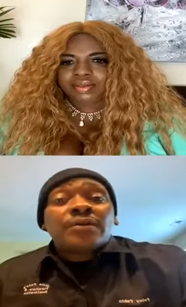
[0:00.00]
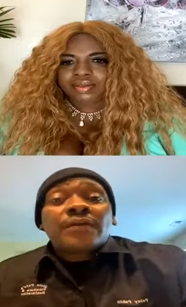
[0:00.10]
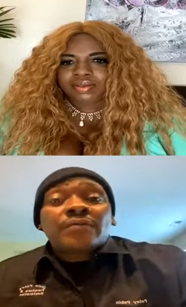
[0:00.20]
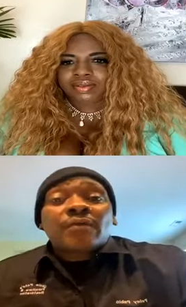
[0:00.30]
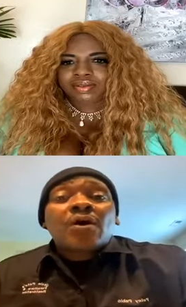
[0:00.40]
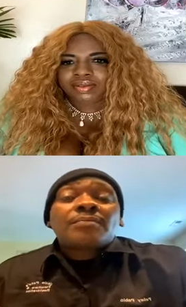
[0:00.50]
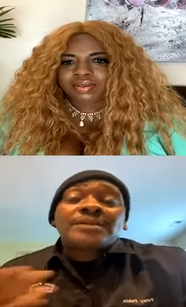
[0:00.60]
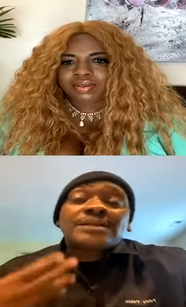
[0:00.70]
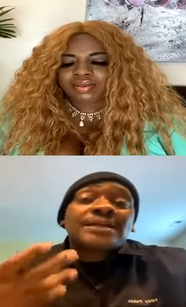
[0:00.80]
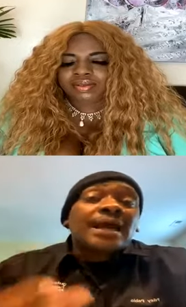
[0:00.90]
Speaker 1: wrong, but just say,
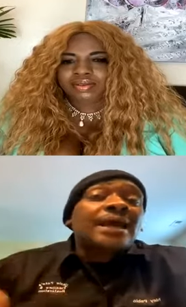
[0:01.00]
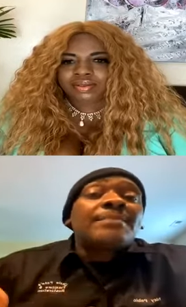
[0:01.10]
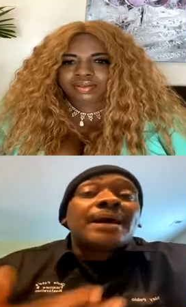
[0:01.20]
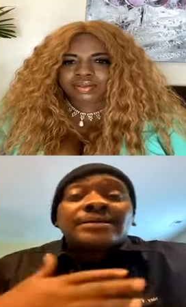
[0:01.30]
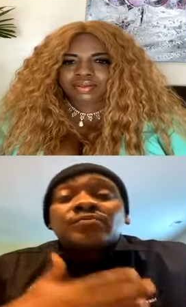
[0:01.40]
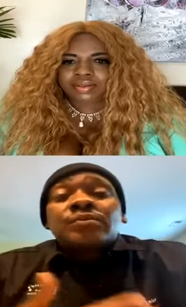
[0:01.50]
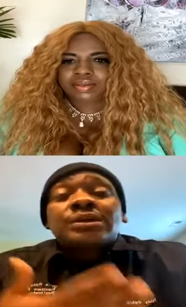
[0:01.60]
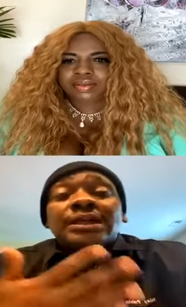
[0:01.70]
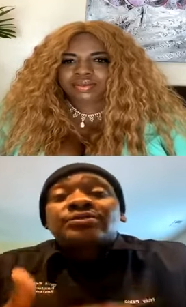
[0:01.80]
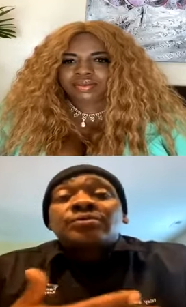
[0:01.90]
hey, mm-hmm. man, I mm-hmm. just let you
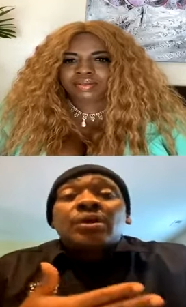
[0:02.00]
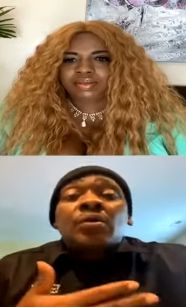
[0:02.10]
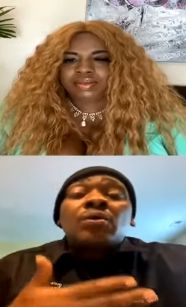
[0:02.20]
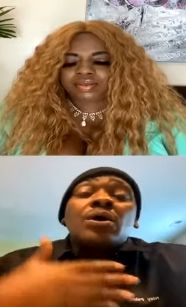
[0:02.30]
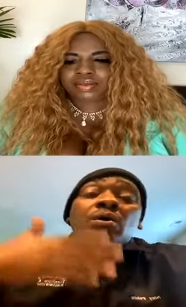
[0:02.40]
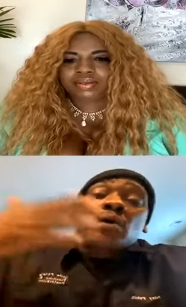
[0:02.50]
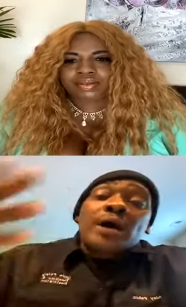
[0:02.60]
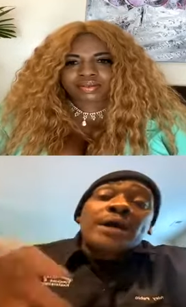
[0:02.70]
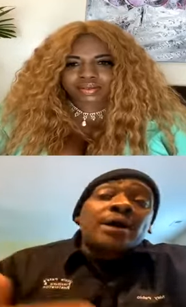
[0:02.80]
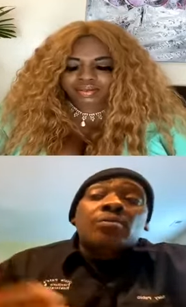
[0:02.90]
know, or hey,
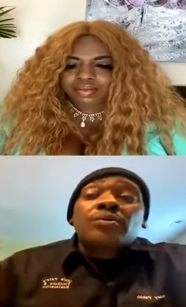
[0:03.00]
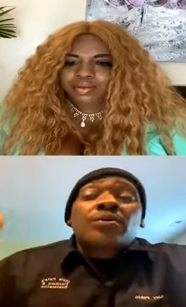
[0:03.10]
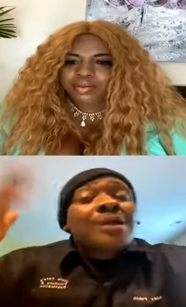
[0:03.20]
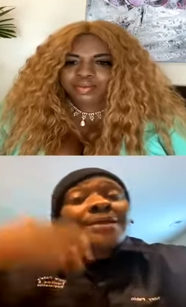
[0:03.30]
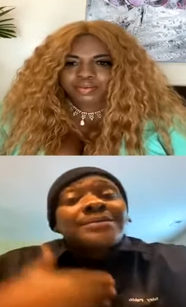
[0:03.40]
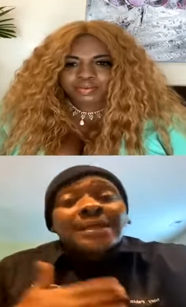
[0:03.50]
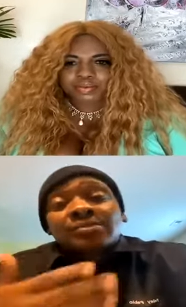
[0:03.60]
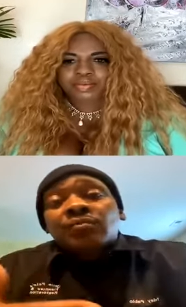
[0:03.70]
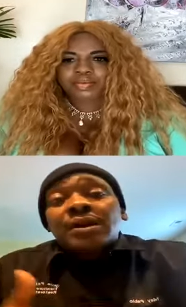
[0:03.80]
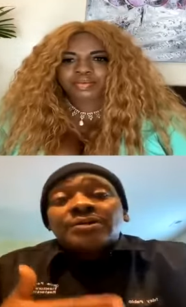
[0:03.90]
homegirl, I, I just want to
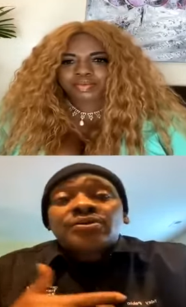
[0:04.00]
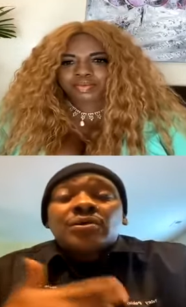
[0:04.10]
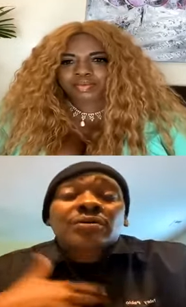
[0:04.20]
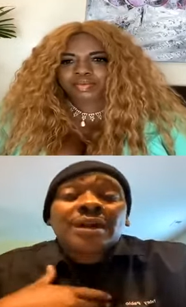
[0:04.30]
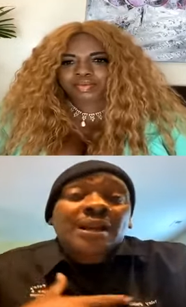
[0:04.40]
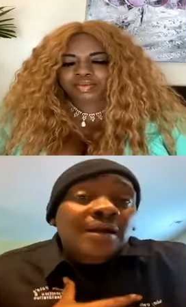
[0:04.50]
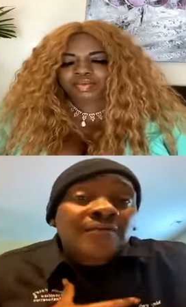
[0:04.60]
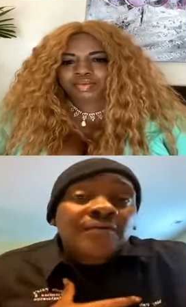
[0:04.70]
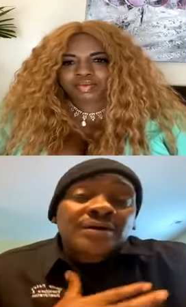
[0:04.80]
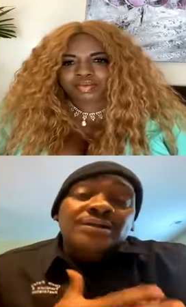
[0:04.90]
let you know that I love you. I
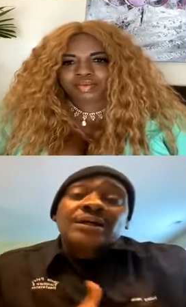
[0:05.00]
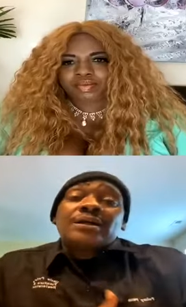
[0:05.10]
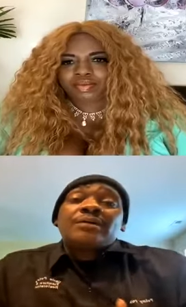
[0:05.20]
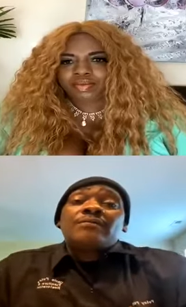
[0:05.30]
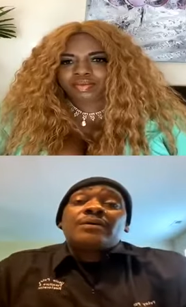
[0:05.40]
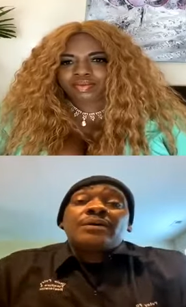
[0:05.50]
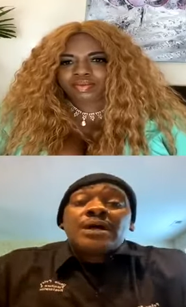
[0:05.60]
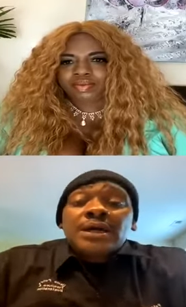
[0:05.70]
still love you. You